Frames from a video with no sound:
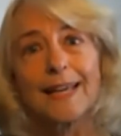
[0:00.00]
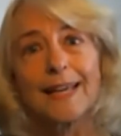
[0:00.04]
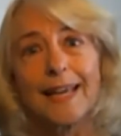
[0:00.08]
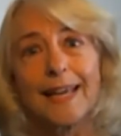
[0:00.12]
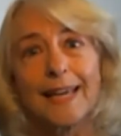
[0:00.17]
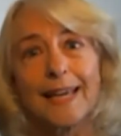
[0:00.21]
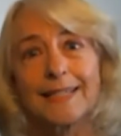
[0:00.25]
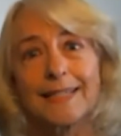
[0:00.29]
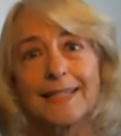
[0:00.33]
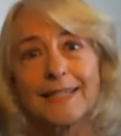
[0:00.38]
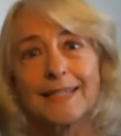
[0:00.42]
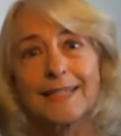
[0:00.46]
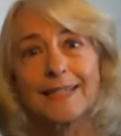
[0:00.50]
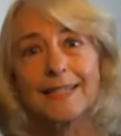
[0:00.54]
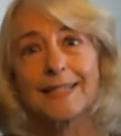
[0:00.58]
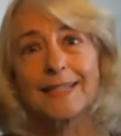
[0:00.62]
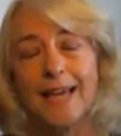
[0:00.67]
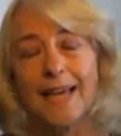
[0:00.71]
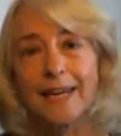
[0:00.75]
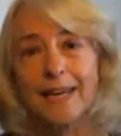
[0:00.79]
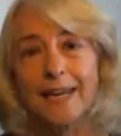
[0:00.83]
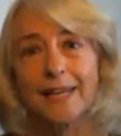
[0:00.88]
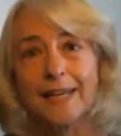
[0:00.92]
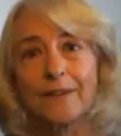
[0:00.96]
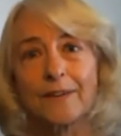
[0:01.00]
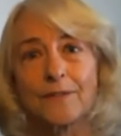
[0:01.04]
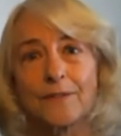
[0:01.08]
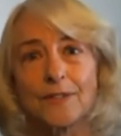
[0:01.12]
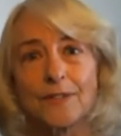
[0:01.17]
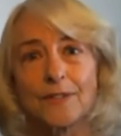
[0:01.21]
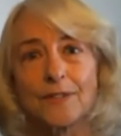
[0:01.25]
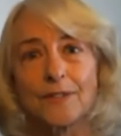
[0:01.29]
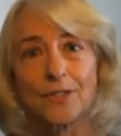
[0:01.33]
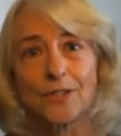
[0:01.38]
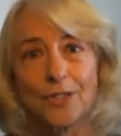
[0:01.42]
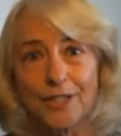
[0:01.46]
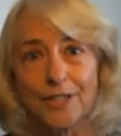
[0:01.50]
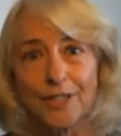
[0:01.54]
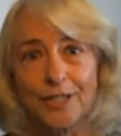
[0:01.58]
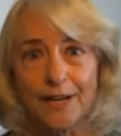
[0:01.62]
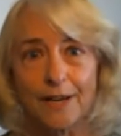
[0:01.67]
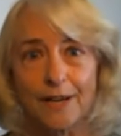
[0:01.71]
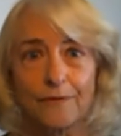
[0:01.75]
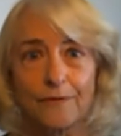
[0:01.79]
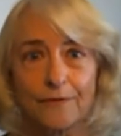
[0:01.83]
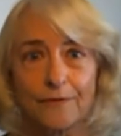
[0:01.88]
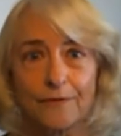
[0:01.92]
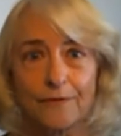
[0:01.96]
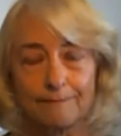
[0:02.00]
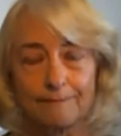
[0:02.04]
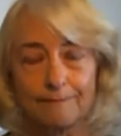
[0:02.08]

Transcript: and deciding if it's good enough.